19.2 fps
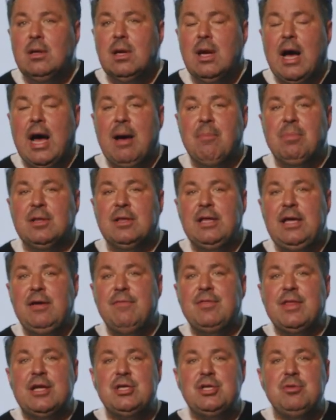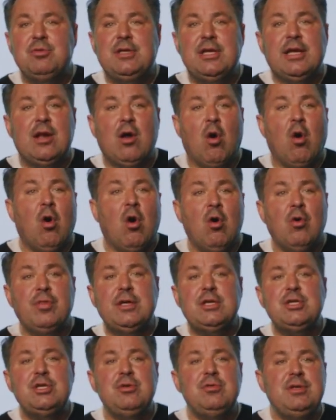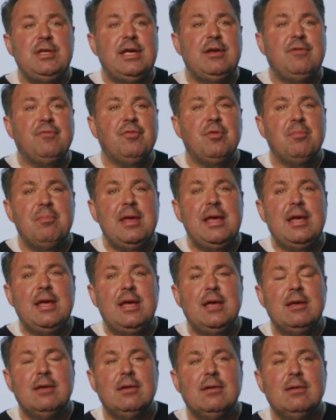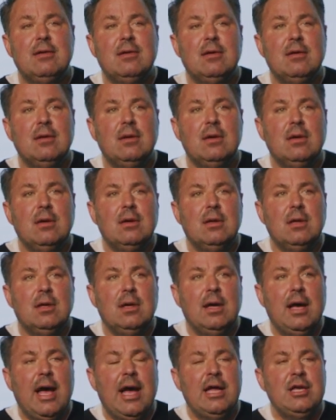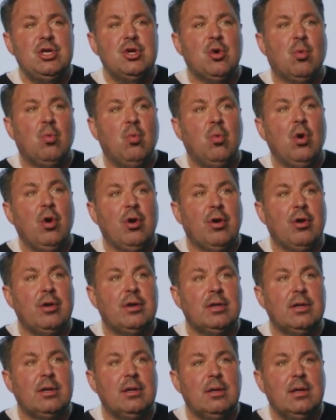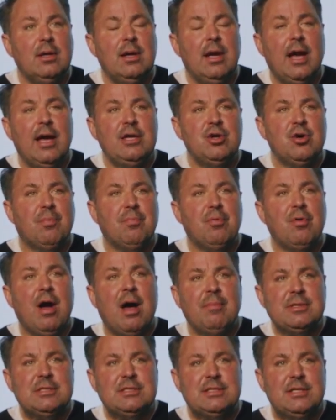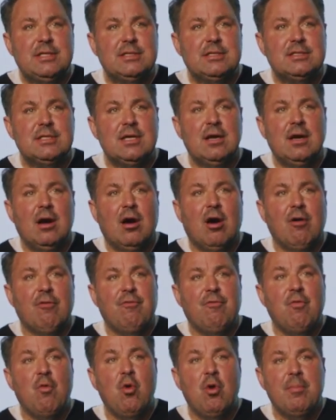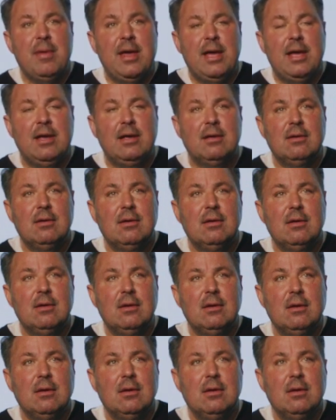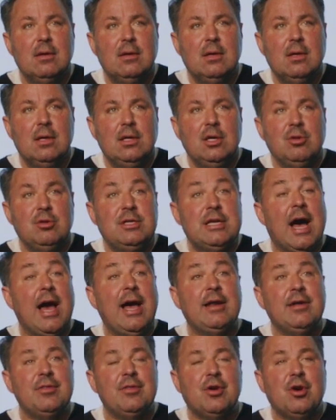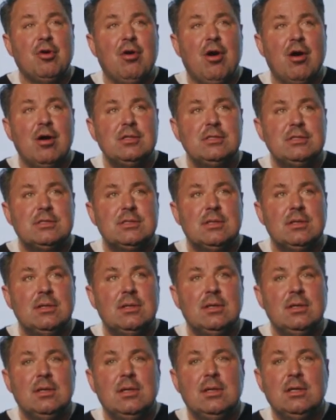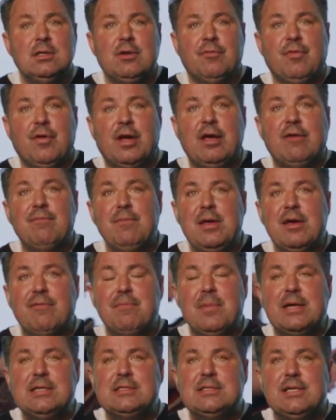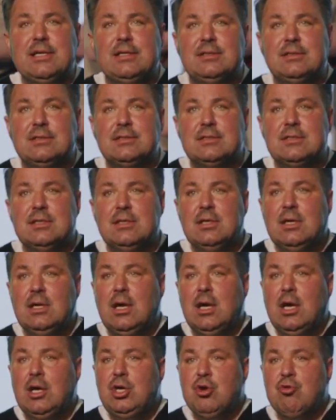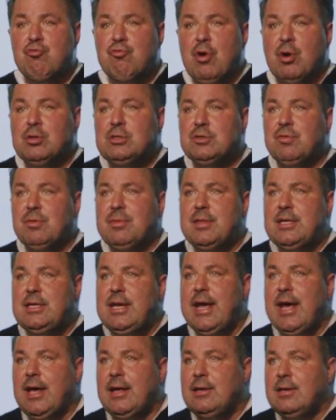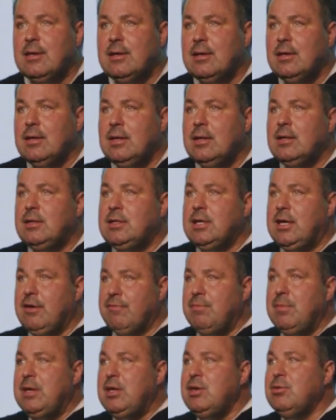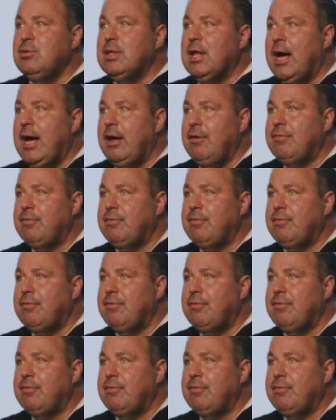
I believe that you did all that you did for me, and your word and your promises are for me. You died on the cross to forgive me of my sins. You rose from the dead to give me new life.